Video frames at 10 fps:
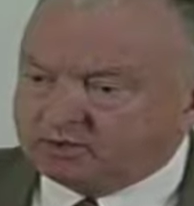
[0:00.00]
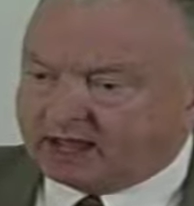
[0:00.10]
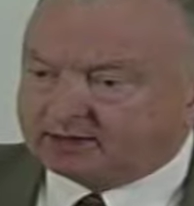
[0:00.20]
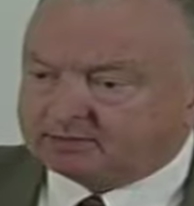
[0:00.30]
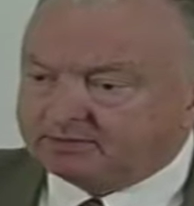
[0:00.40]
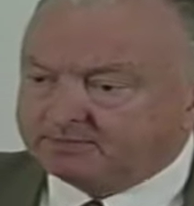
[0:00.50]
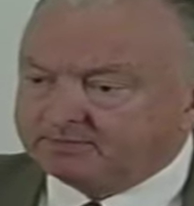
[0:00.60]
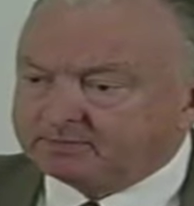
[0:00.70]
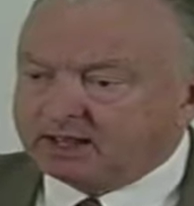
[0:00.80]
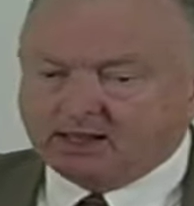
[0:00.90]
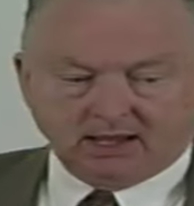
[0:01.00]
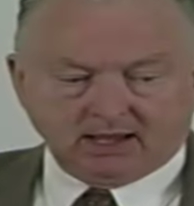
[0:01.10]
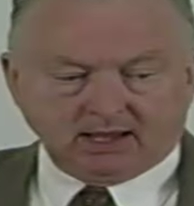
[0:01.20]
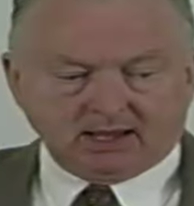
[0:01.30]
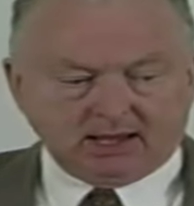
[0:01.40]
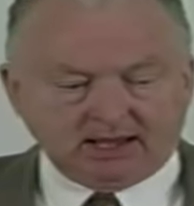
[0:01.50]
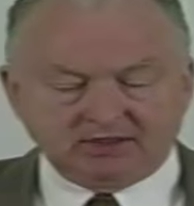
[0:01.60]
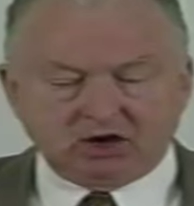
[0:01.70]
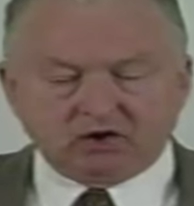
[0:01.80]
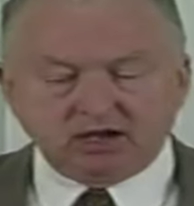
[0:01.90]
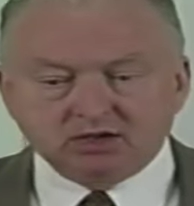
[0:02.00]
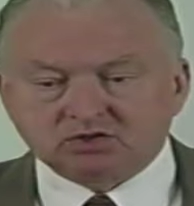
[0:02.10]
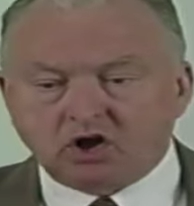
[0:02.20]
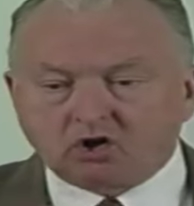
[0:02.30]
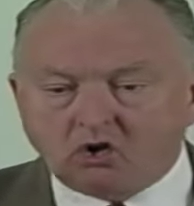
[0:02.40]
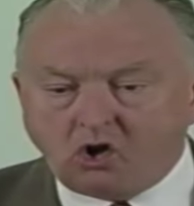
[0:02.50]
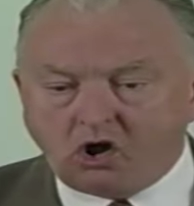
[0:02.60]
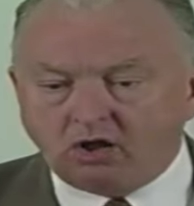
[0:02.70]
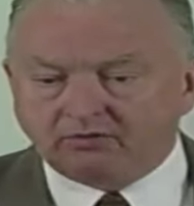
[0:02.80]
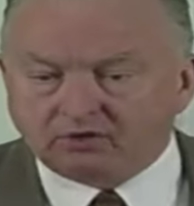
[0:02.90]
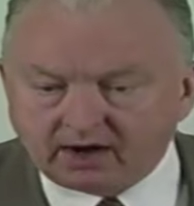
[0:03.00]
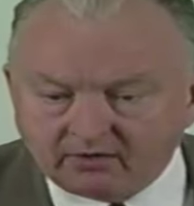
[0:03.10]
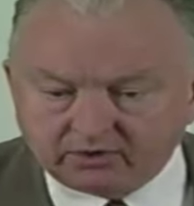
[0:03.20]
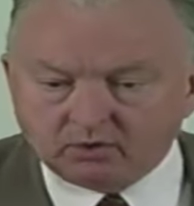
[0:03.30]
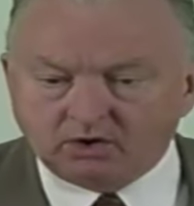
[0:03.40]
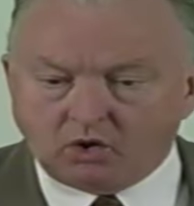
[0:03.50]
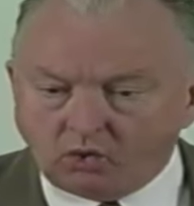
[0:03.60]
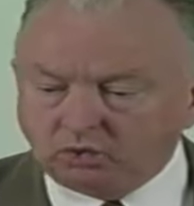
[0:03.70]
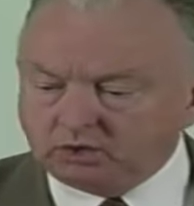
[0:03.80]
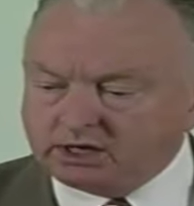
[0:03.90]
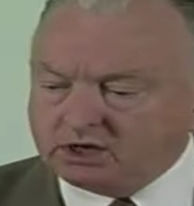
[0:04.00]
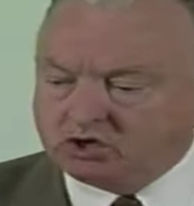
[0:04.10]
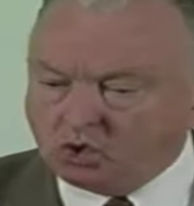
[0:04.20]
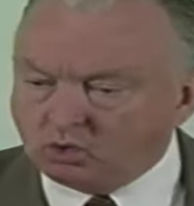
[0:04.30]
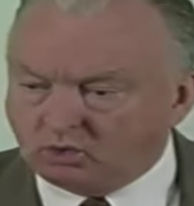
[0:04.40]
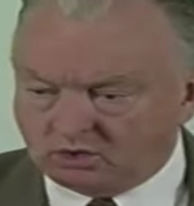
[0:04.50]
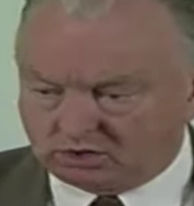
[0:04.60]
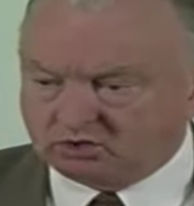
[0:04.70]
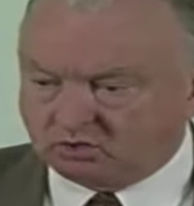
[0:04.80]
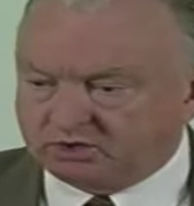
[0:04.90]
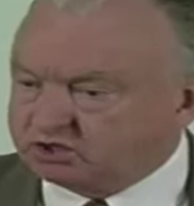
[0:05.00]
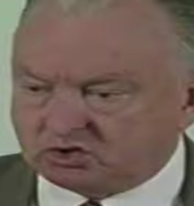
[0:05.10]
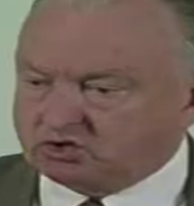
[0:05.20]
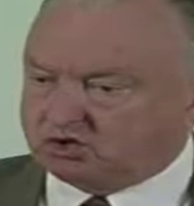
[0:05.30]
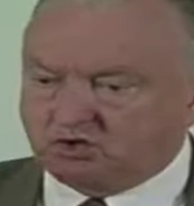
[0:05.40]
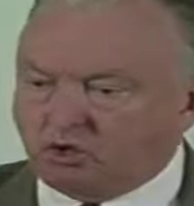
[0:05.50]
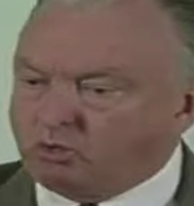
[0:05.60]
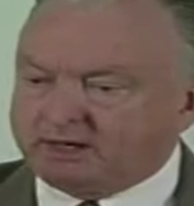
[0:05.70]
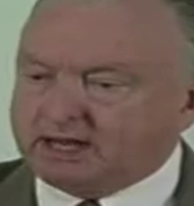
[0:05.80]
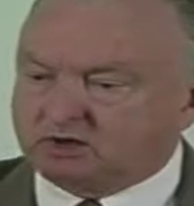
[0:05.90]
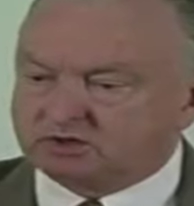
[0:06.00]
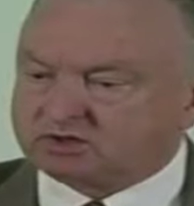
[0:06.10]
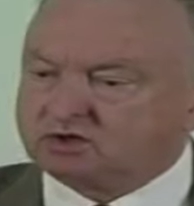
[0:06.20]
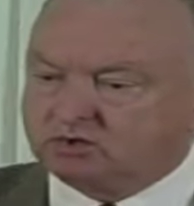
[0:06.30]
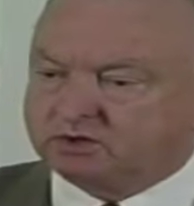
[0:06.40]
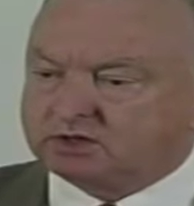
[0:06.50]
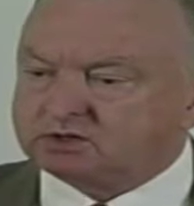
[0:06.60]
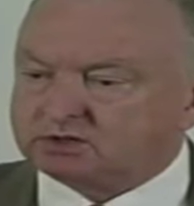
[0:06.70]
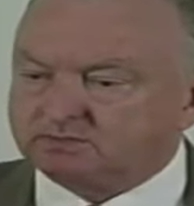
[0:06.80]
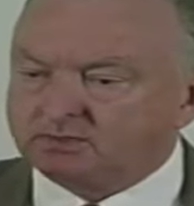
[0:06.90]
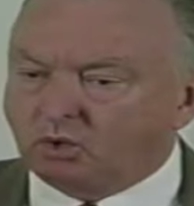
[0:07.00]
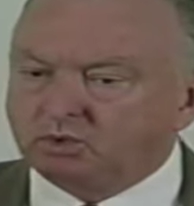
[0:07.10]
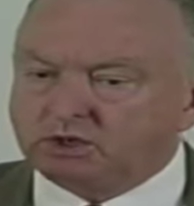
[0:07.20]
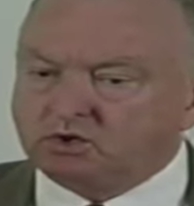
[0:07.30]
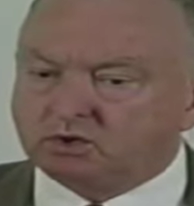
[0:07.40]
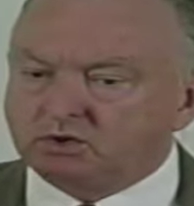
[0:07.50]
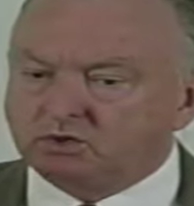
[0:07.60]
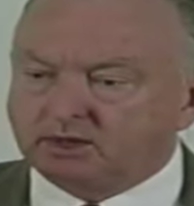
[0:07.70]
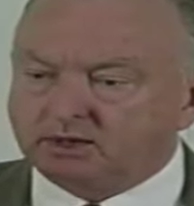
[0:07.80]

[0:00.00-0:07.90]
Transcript: that. And there is a call for everyone. Only you can do this. Nobody else can do this. Only you can do it.